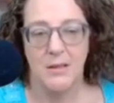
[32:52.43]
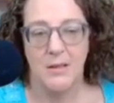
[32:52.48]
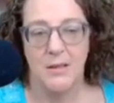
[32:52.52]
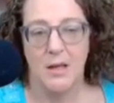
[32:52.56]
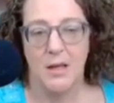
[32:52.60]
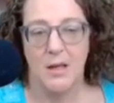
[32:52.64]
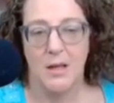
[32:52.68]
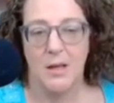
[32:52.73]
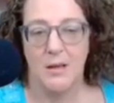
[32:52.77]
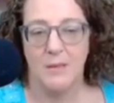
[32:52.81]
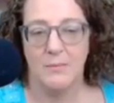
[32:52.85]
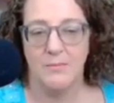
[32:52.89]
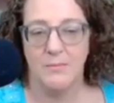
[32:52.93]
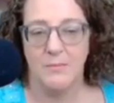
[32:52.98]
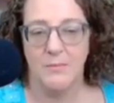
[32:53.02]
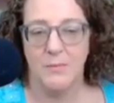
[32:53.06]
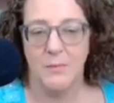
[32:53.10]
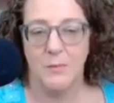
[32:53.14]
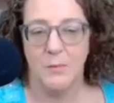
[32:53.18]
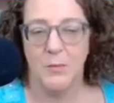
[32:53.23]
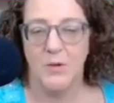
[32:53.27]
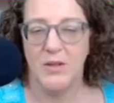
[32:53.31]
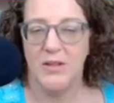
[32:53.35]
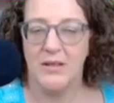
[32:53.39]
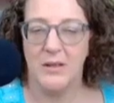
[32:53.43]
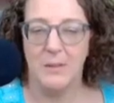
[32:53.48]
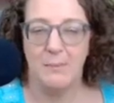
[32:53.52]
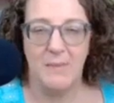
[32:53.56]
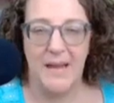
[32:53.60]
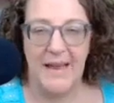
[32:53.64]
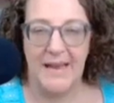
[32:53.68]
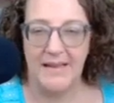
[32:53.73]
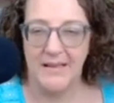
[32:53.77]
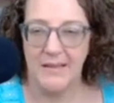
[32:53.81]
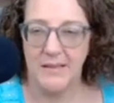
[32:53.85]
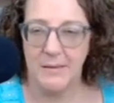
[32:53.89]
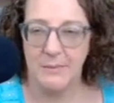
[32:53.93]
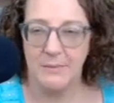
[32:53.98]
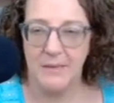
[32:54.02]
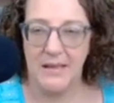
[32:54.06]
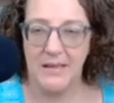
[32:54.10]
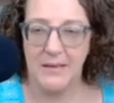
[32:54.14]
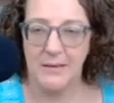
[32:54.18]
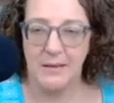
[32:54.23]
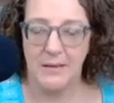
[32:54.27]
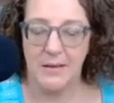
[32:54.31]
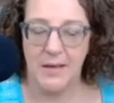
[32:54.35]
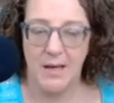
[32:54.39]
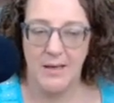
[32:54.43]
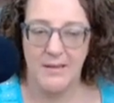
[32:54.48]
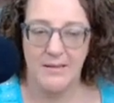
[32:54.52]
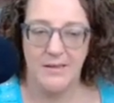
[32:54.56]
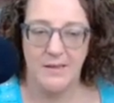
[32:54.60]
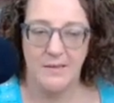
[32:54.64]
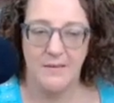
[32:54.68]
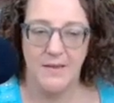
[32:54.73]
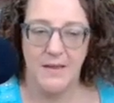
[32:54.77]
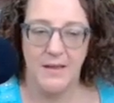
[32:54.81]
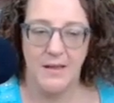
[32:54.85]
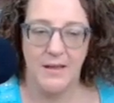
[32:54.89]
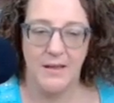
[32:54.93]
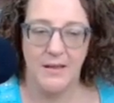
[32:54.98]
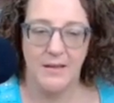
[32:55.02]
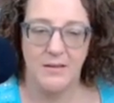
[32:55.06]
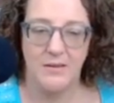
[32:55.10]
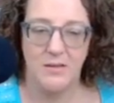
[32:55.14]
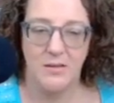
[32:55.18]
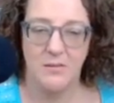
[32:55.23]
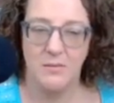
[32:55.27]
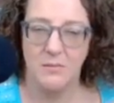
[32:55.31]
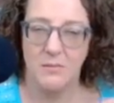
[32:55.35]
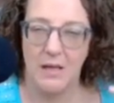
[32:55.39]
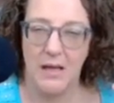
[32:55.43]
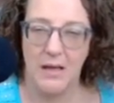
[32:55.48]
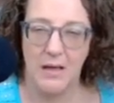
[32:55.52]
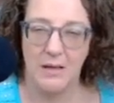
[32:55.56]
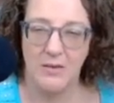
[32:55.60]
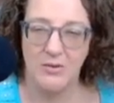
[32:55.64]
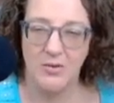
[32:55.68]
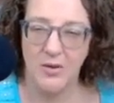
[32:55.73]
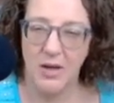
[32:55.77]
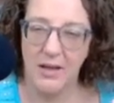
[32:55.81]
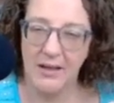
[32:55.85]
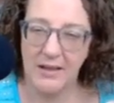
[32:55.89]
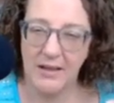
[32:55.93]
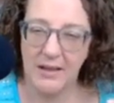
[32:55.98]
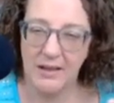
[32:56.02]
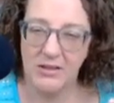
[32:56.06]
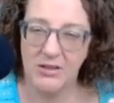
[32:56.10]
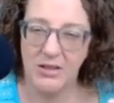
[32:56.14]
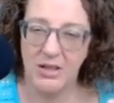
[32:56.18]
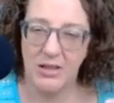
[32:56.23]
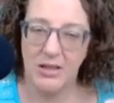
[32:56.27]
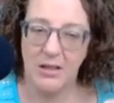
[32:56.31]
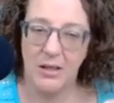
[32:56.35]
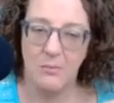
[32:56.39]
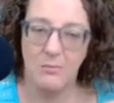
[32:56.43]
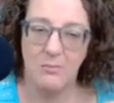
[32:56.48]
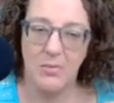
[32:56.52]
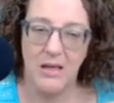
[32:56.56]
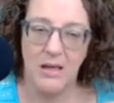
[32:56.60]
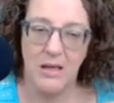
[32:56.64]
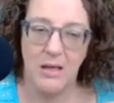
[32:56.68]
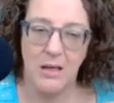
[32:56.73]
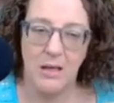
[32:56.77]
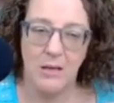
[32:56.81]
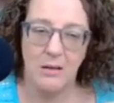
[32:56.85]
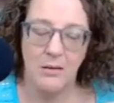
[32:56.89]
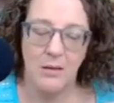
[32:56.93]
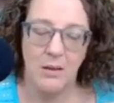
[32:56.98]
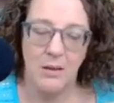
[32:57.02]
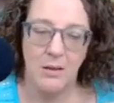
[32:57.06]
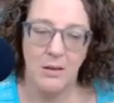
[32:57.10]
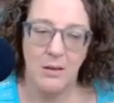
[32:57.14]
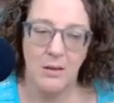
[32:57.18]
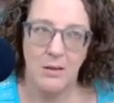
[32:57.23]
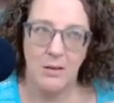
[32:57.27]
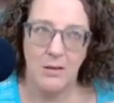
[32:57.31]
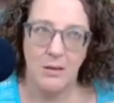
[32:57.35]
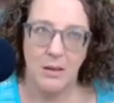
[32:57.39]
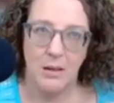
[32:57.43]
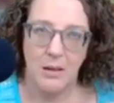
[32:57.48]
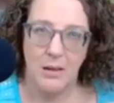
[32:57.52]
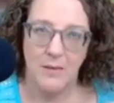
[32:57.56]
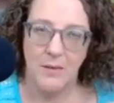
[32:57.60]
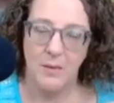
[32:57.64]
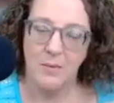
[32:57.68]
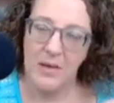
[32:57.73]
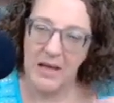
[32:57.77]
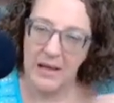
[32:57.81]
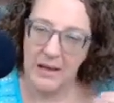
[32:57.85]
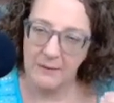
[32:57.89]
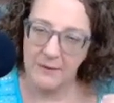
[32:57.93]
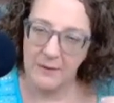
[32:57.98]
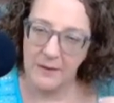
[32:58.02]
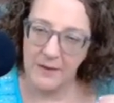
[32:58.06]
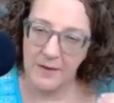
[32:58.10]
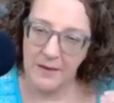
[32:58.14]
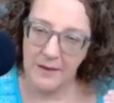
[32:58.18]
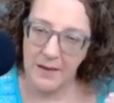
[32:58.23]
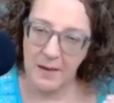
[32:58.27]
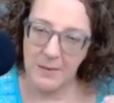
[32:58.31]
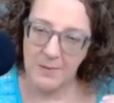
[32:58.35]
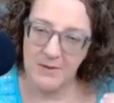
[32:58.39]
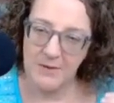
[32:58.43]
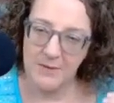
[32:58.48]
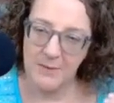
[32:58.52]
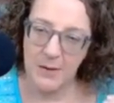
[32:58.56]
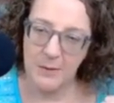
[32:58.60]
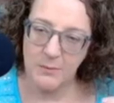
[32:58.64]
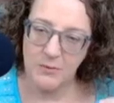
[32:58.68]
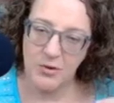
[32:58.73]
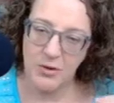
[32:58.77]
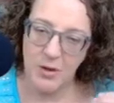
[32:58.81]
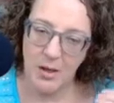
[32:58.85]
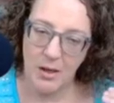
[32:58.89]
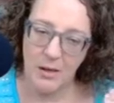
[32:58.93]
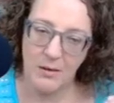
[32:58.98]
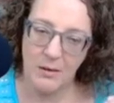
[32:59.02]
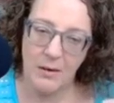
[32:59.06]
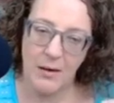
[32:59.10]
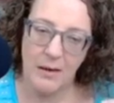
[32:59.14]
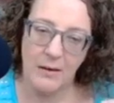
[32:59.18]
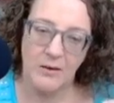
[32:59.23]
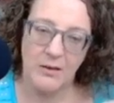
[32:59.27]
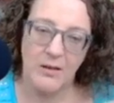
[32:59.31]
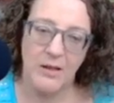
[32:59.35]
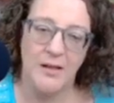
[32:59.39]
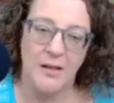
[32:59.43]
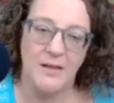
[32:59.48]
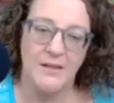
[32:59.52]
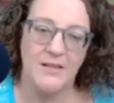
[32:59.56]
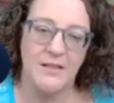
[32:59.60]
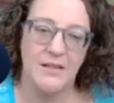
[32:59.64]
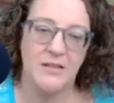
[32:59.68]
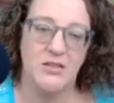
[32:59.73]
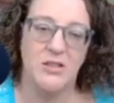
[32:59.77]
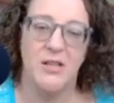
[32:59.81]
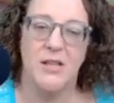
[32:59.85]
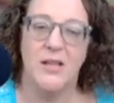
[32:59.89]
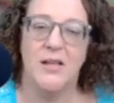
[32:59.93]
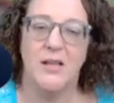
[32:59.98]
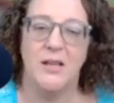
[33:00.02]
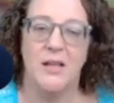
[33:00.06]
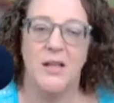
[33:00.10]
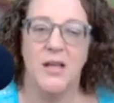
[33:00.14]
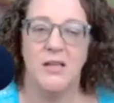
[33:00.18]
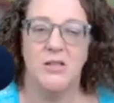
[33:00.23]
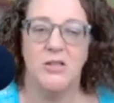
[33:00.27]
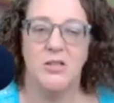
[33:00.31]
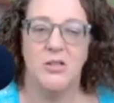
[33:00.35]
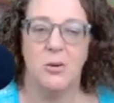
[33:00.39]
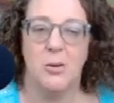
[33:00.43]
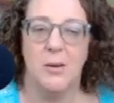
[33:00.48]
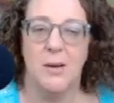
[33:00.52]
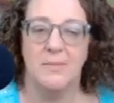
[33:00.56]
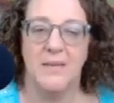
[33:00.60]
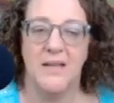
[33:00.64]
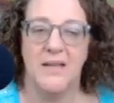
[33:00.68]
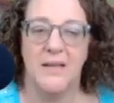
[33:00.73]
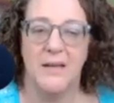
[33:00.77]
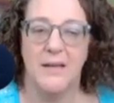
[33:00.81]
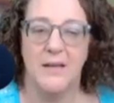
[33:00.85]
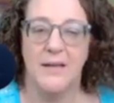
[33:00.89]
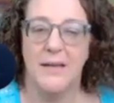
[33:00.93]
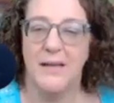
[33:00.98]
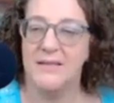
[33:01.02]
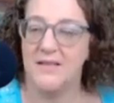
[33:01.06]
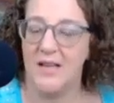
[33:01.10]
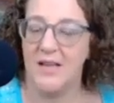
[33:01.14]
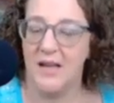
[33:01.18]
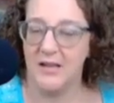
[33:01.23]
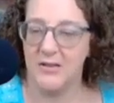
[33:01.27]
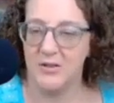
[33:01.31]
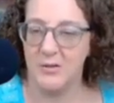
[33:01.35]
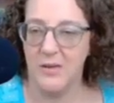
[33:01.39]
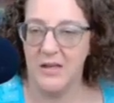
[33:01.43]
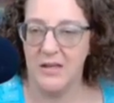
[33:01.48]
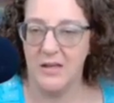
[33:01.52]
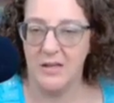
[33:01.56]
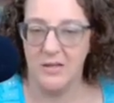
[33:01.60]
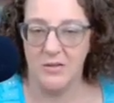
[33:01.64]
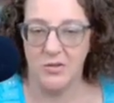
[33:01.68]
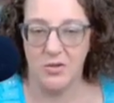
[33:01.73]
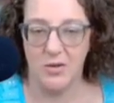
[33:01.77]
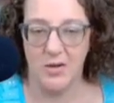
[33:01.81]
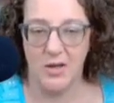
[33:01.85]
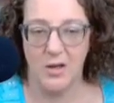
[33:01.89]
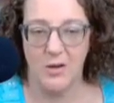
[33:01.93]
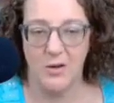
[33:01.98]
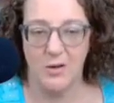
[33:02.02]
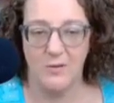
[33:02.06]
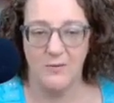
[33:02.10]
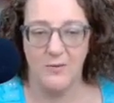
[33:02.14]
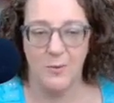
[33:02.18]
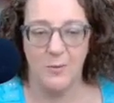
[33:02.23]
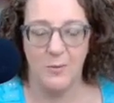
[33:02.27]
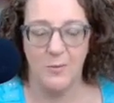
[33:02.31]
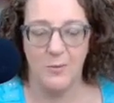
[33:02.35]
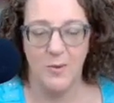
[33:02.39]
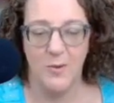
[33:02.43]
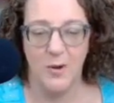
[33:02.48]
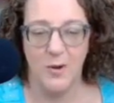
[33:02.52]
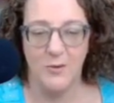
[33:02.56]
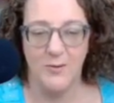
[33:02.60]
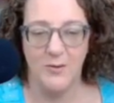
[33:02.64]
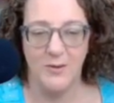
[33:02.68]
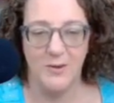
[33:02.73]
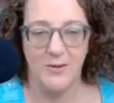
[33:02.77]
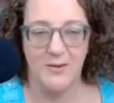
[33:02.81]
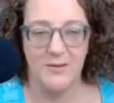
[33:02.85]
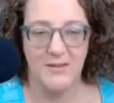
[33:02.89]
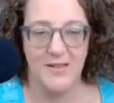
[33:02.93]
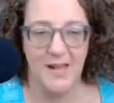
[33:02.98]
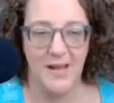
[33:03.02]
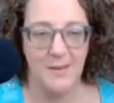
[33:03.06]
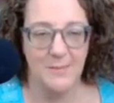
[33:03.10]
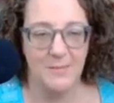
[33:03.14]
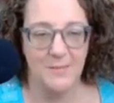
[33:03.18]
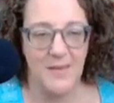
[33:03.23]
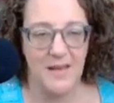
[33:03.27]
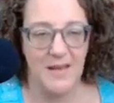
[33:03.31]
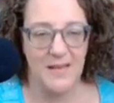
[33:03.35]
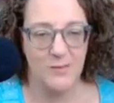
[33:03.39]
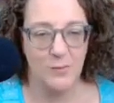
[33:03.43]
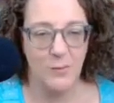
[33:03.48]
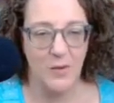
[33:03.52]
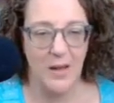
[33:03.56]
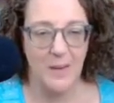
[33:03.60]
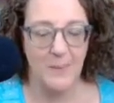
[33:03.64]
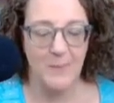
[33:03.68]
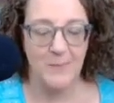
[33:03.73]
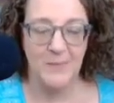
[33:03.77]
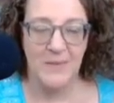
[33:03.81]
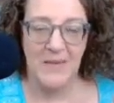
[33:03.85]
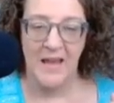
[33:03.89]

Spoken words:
real abandonment kinds of things. Drug addiction can be, the behavior that comes from drug or alcohol addiction can show up in attachment injury over time as well.